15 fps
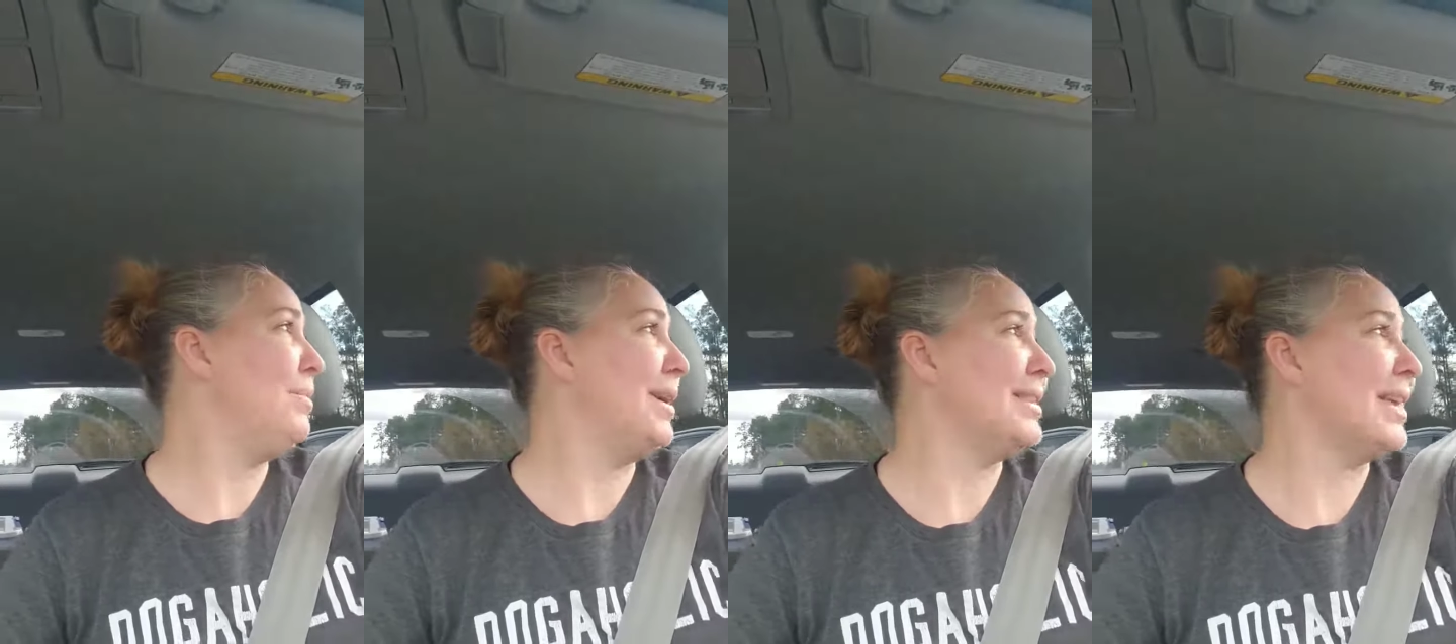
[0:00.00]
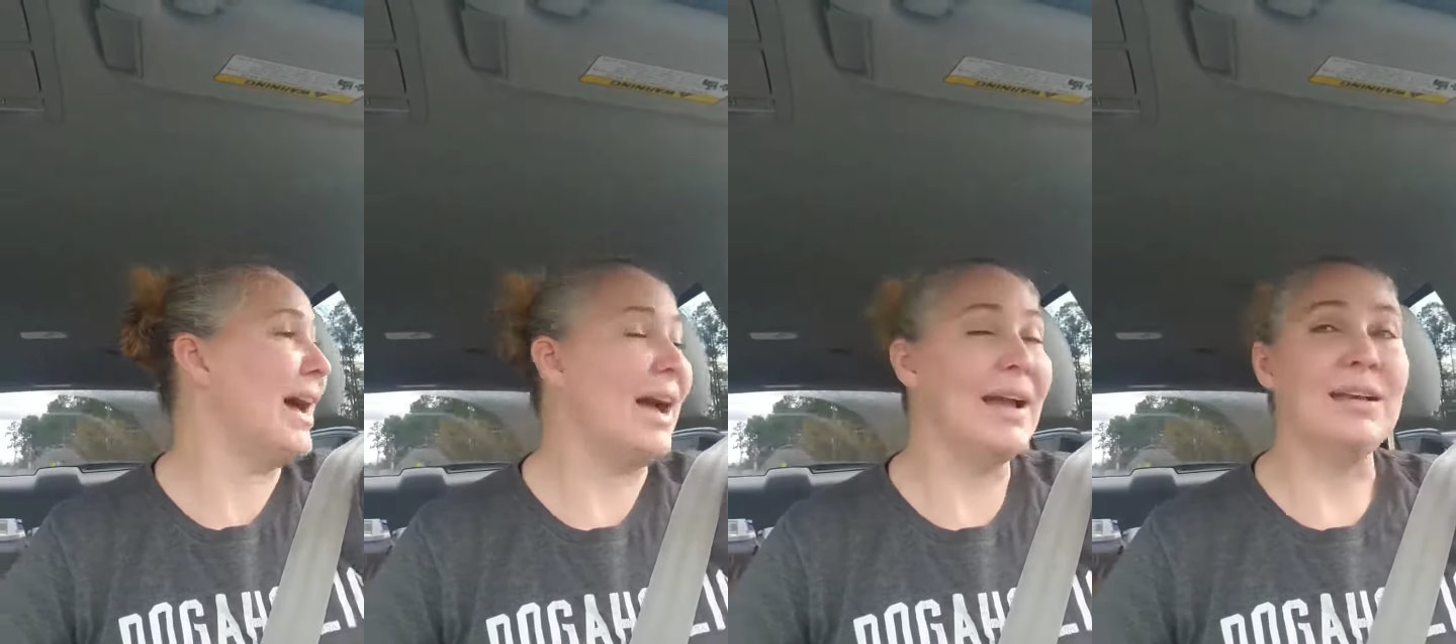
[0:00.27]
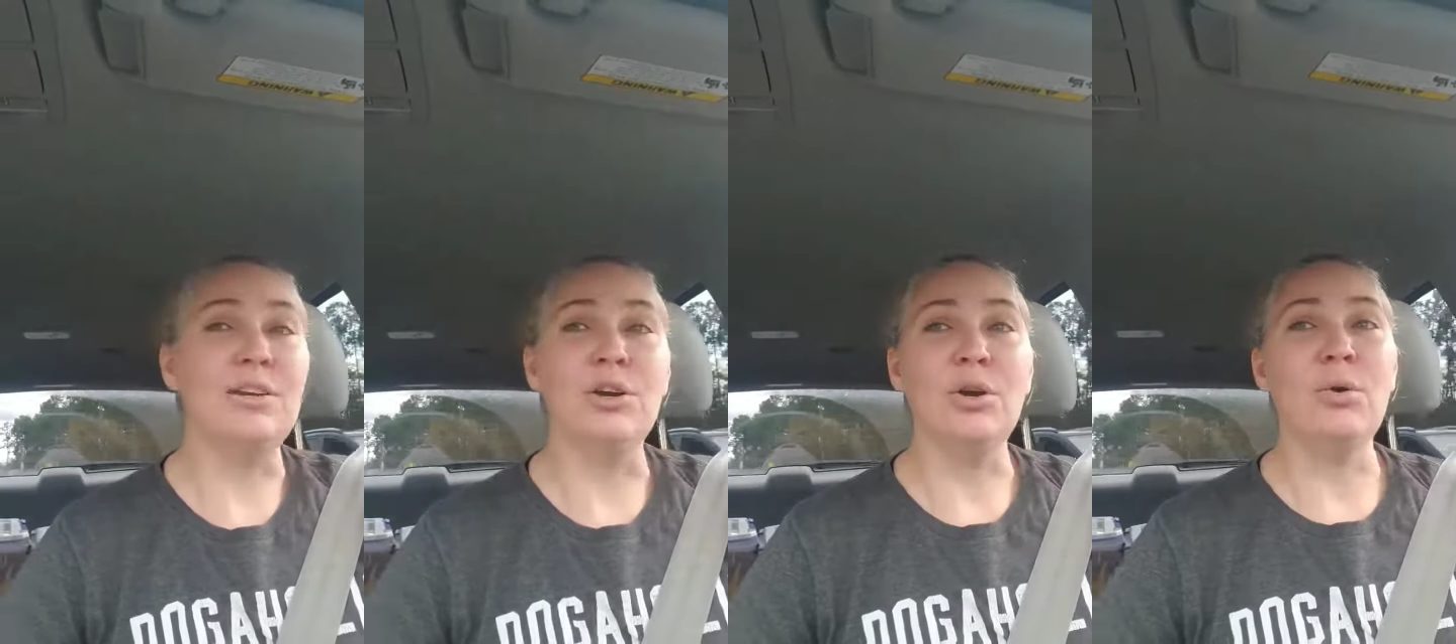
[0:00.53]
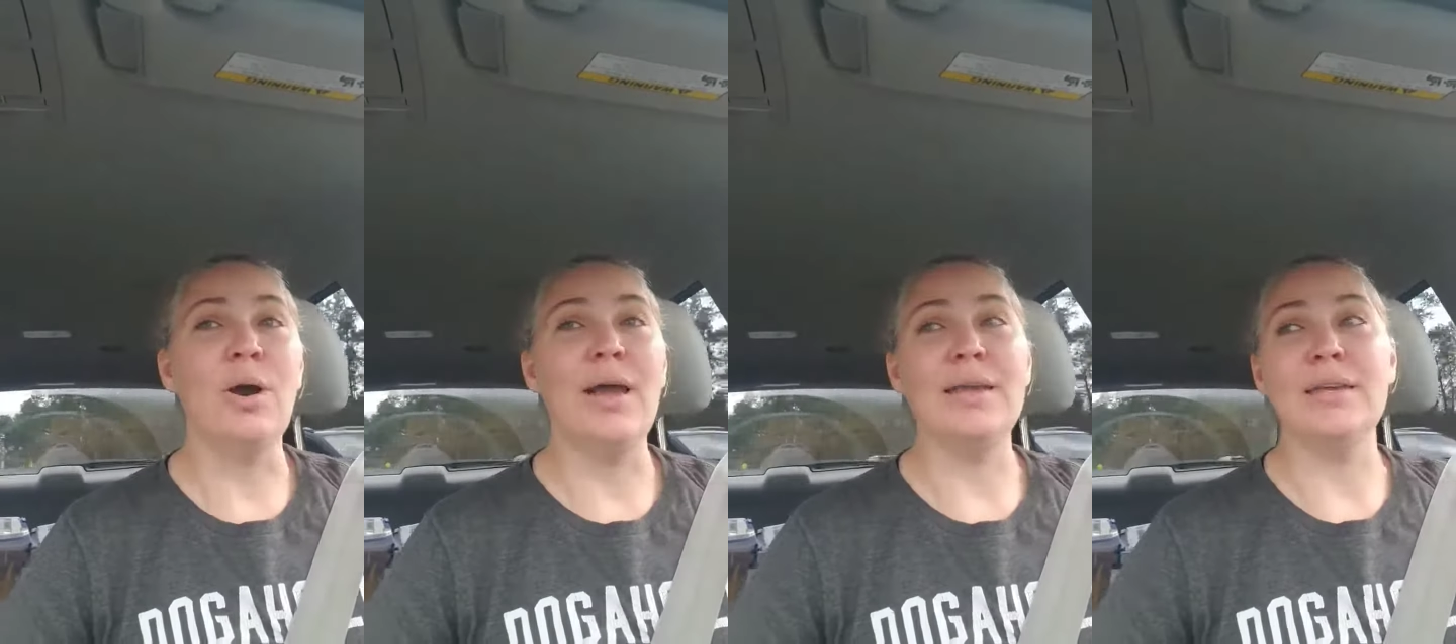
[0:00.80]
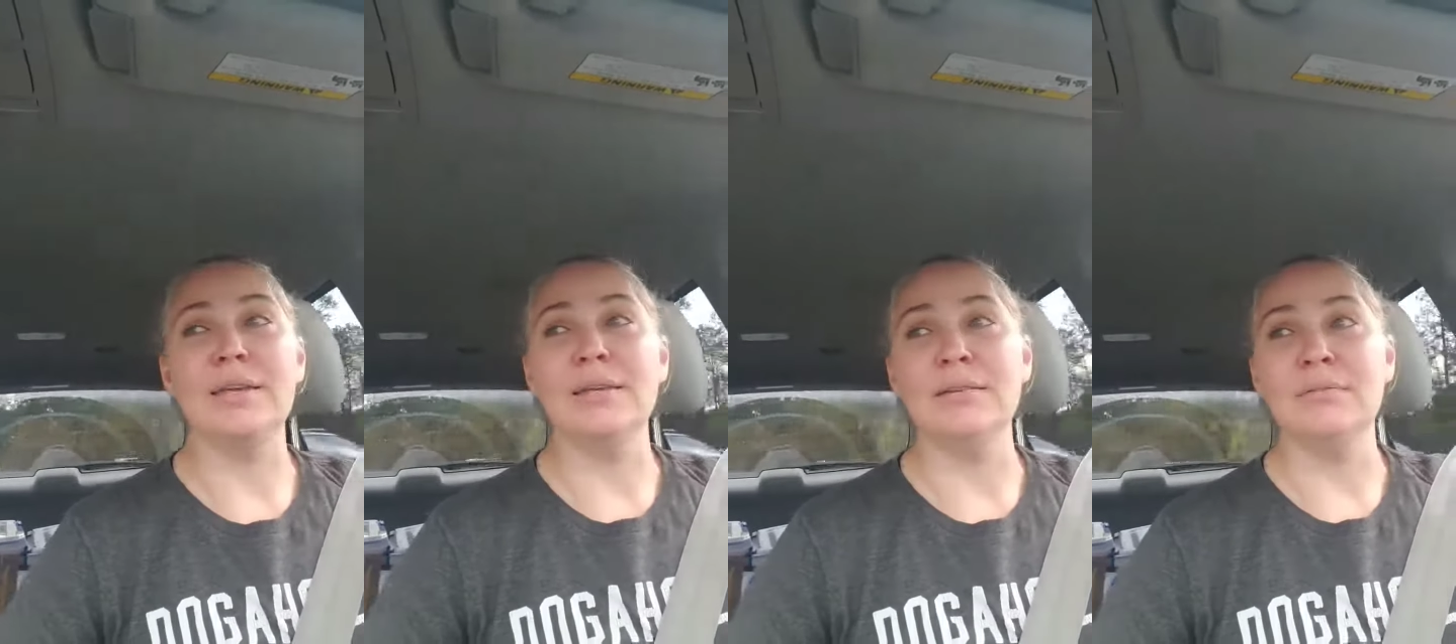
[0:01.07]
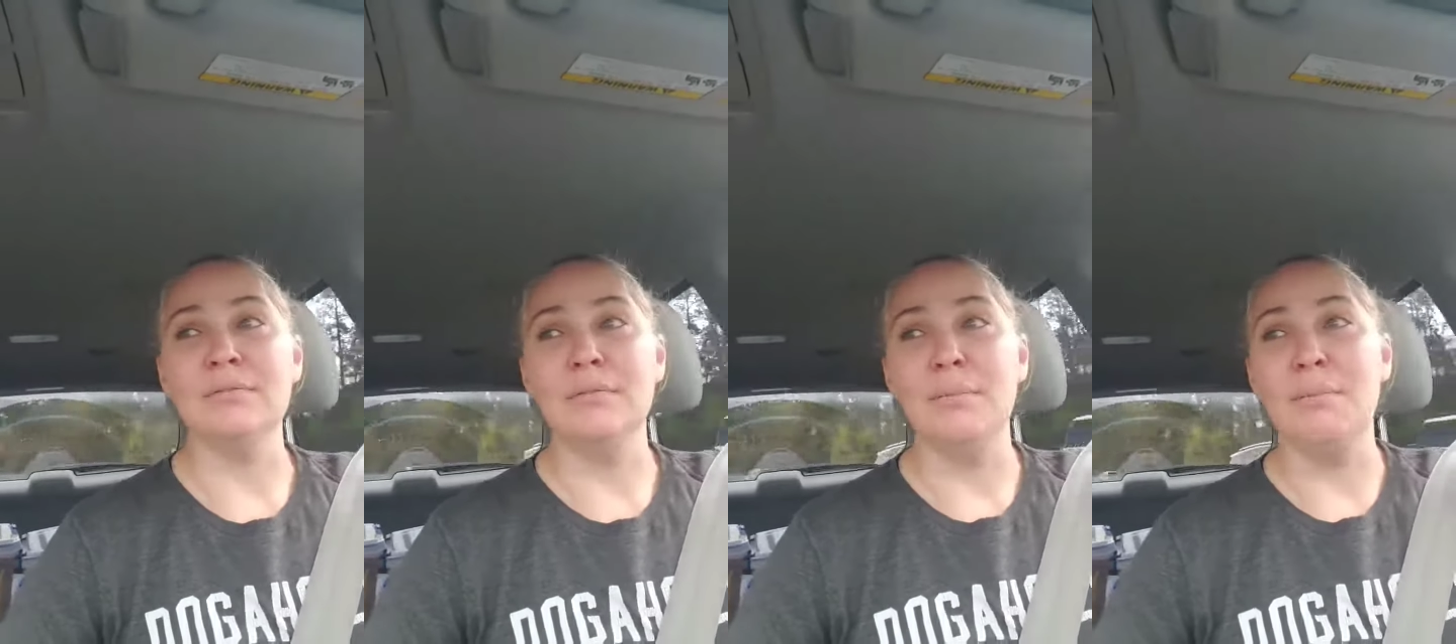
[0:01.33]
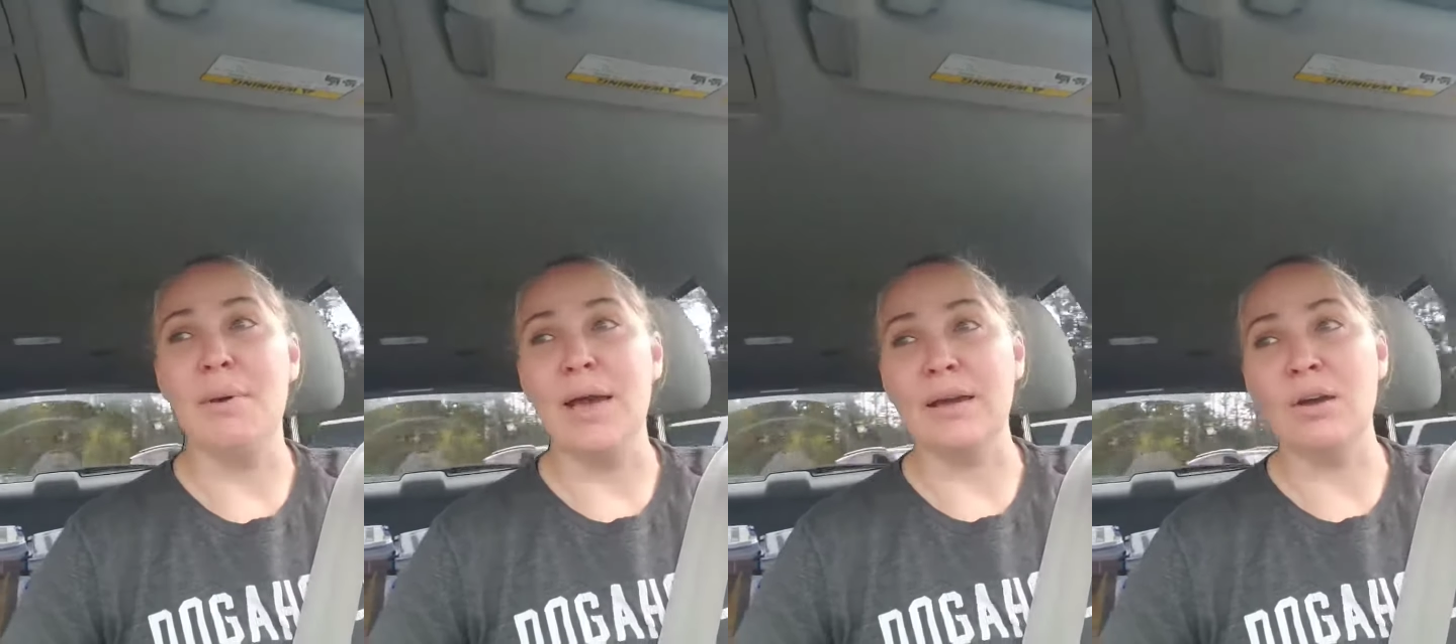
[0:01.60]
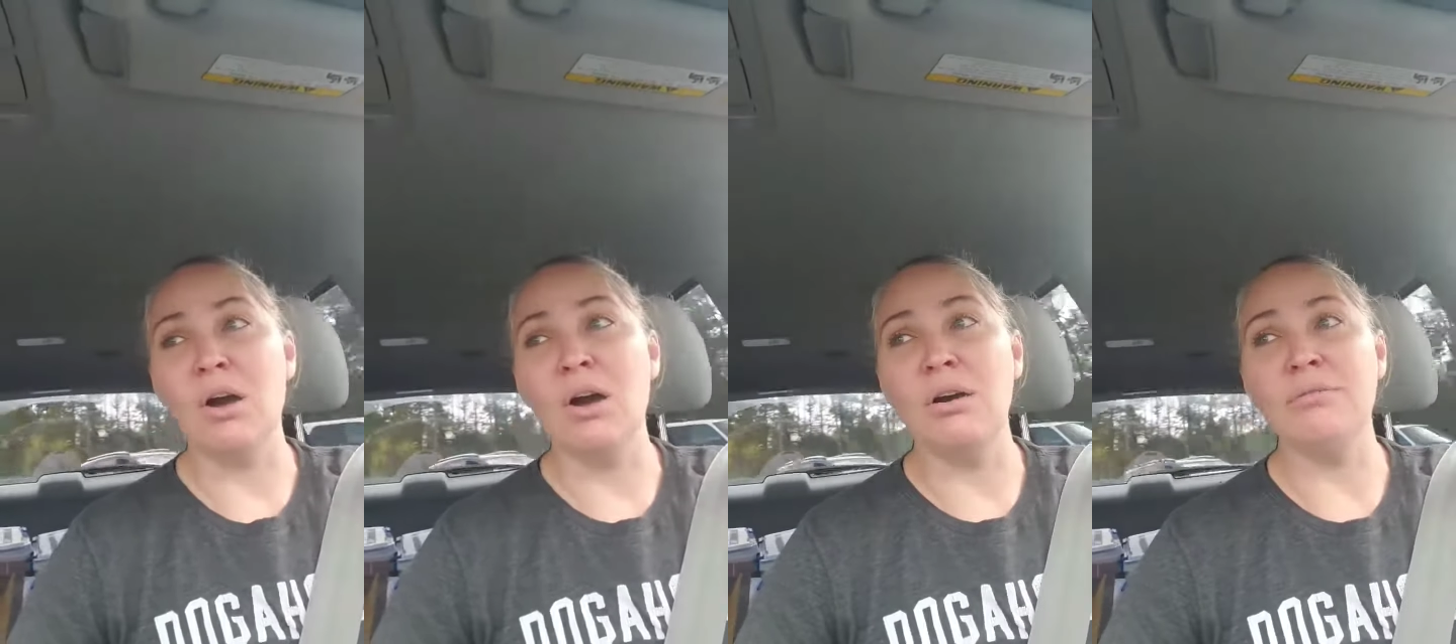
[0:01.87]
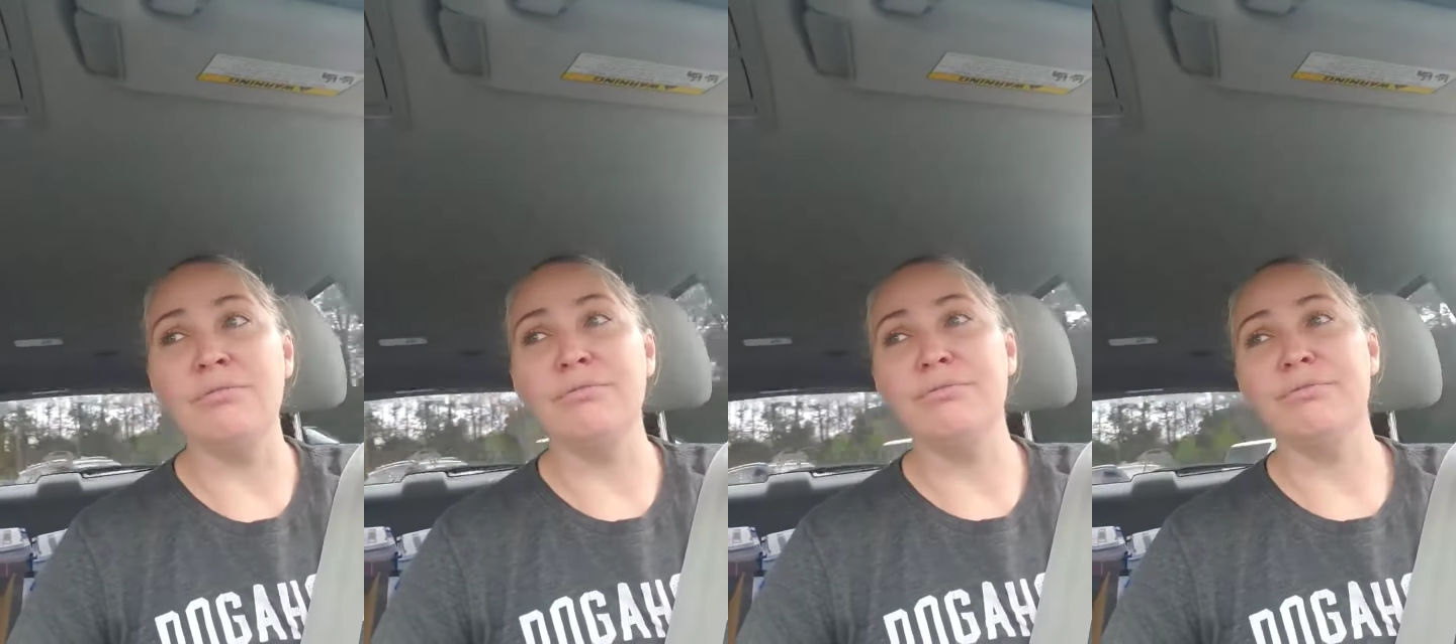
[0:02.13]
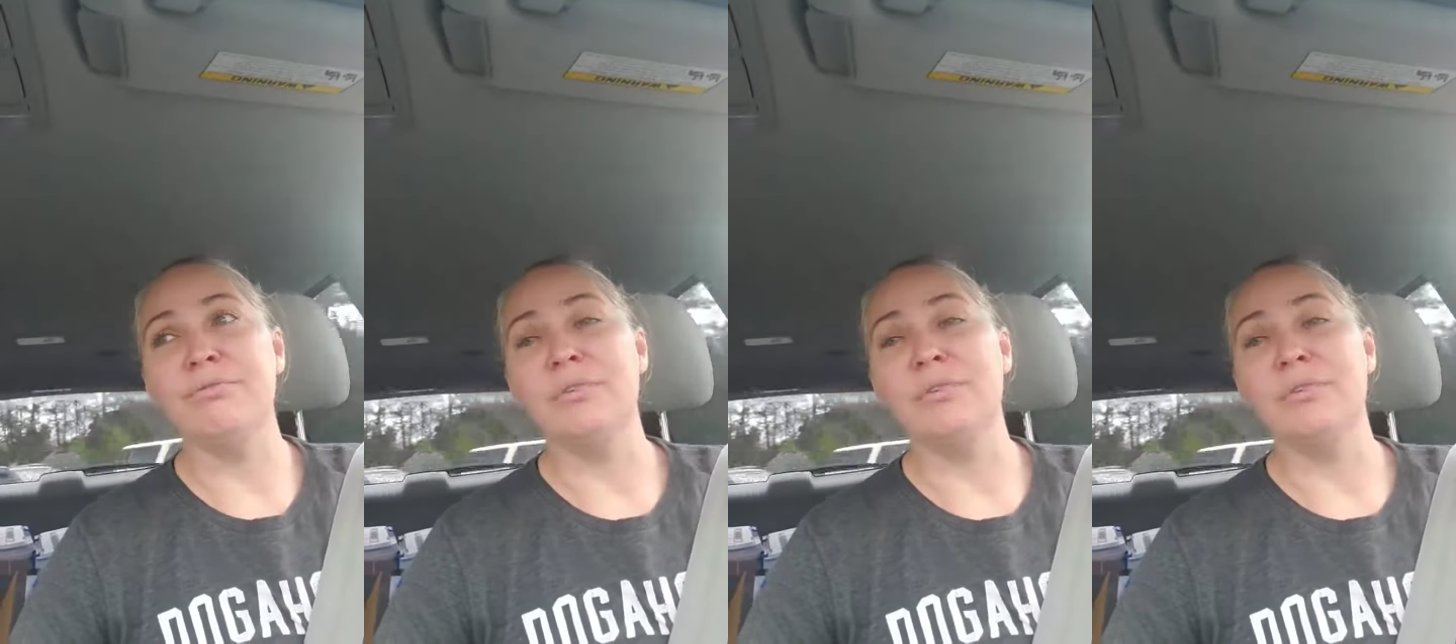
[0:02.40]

because I know I can back off,